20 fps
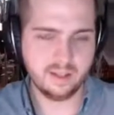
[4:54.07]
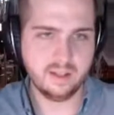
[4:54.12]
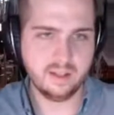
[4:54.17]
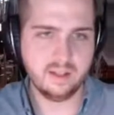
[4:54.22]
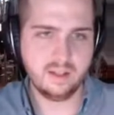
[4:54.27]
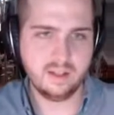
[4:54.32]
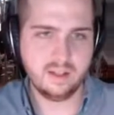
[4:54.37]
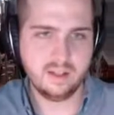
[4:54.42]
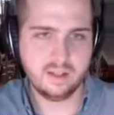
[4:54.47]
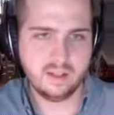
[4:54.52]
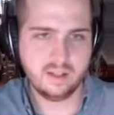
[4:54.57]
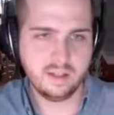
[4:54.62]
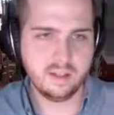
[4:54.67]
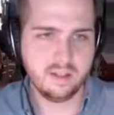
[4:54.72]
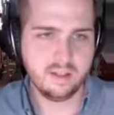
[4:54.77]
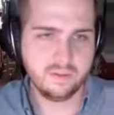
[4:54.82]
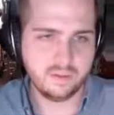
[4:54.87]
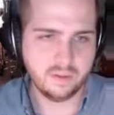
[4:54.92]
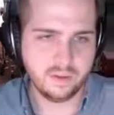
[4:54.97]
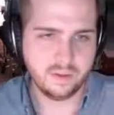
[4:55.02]
it
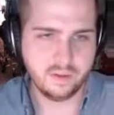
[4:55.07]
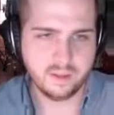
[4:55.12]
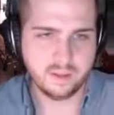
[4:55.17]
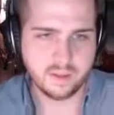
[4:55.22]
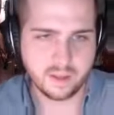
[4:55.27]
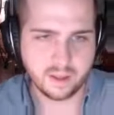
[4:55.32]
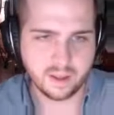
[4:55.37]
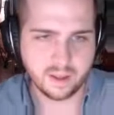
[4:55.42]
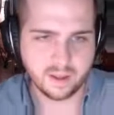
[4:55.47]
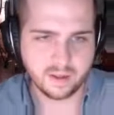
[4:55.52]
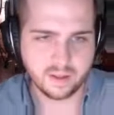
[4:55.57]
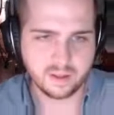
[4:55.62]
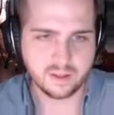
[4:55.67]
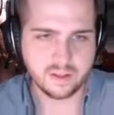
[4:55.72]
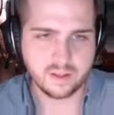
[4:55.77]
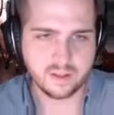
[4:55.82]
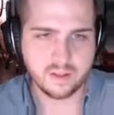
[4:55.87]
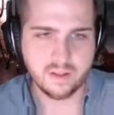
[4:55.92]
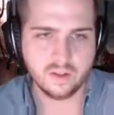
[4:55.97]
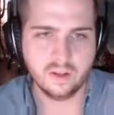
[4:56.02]
different things.